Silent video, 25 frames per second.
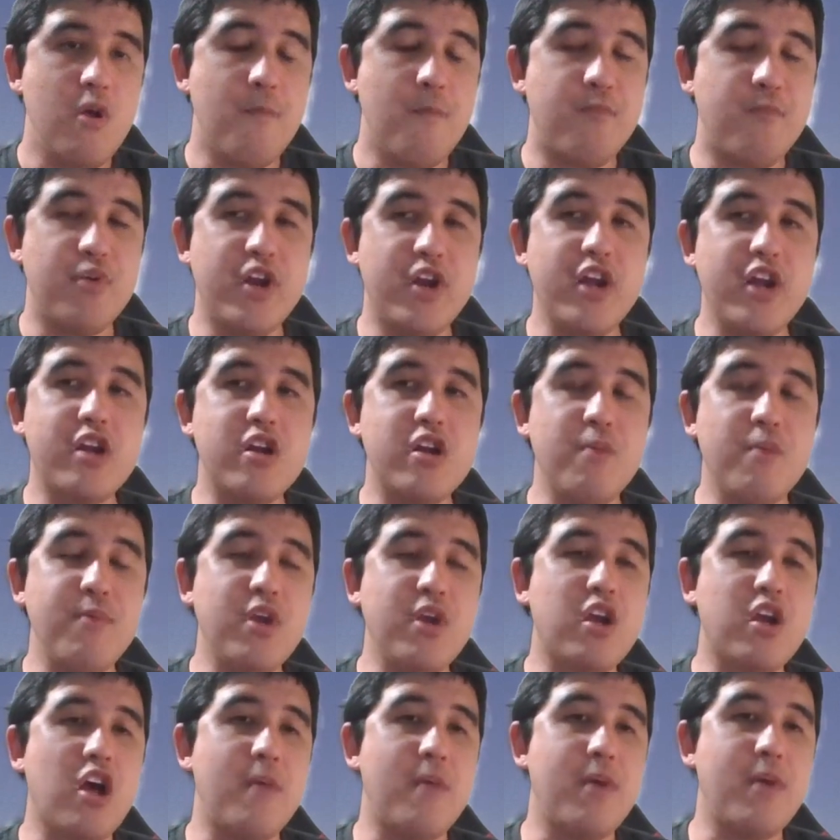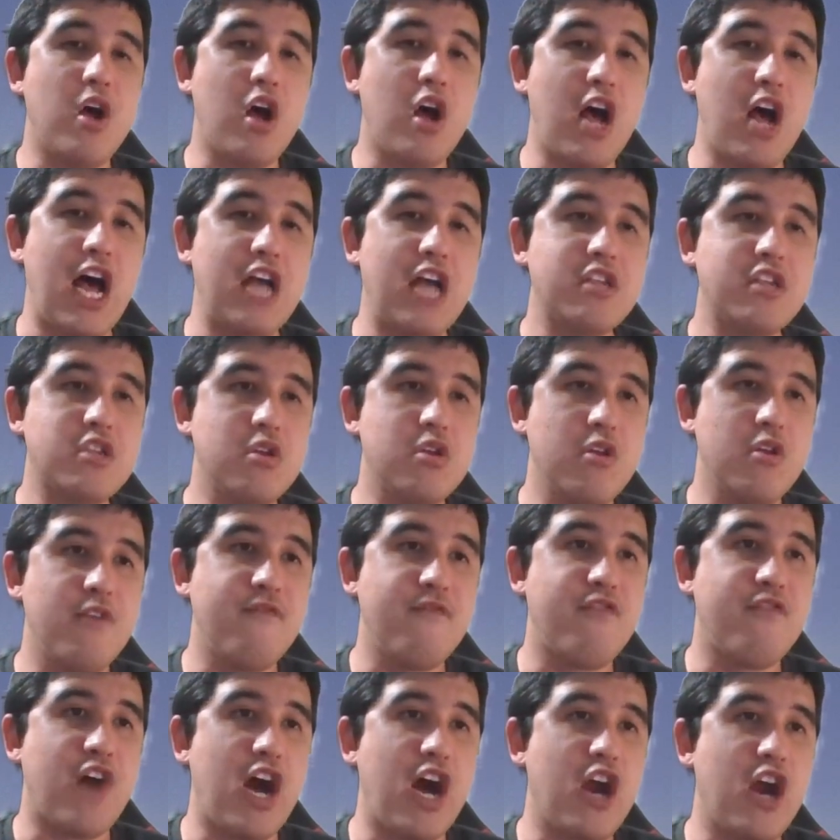but it could become a hostile
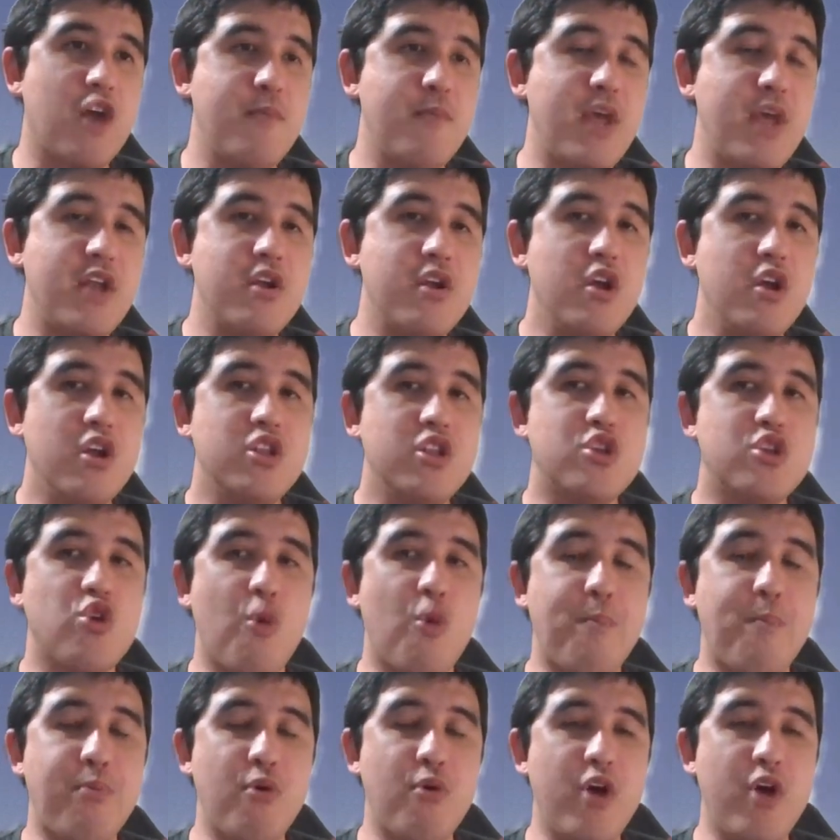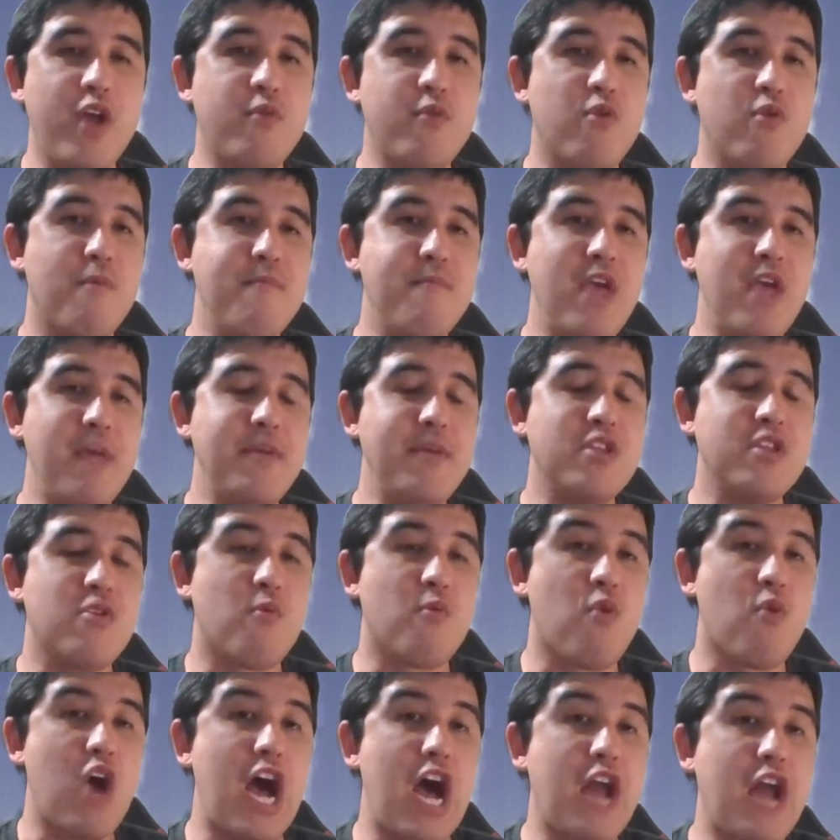environment to a point where maybe
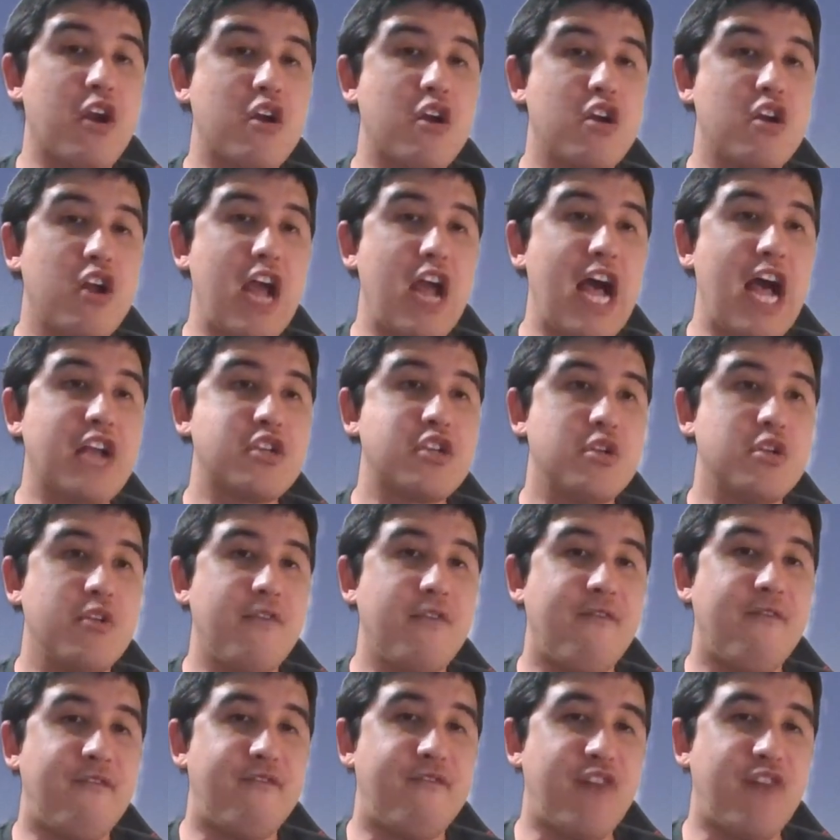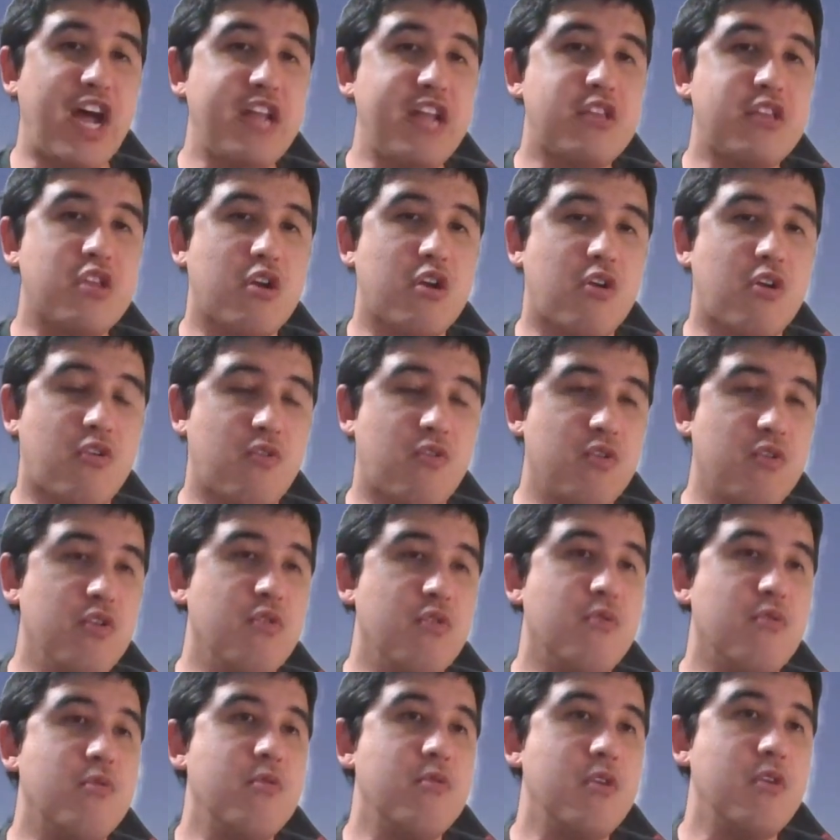the rider could actually fight the
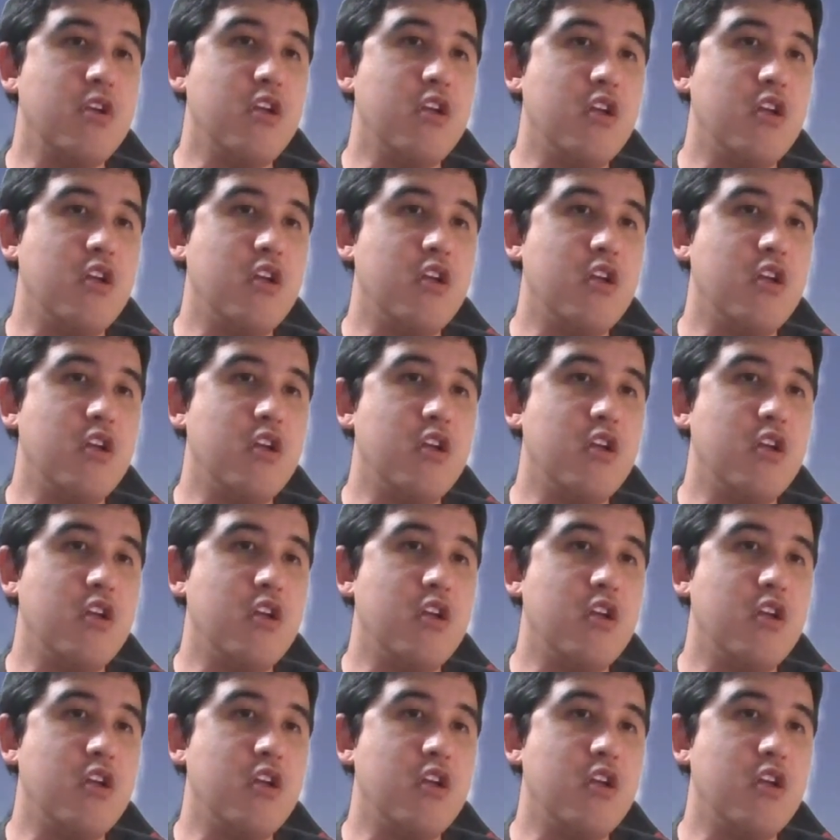crew